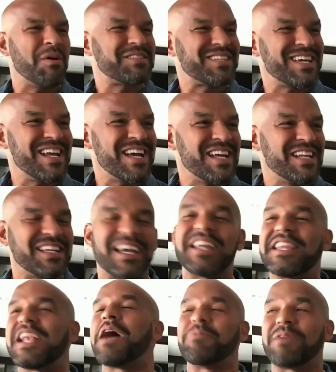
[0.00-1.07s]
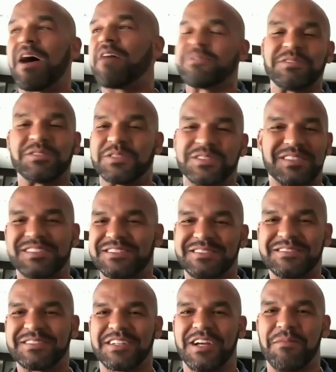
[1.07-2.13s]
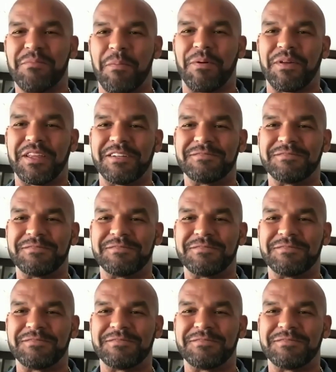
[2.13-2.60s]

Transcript: What's in it? And then I would have to just come up with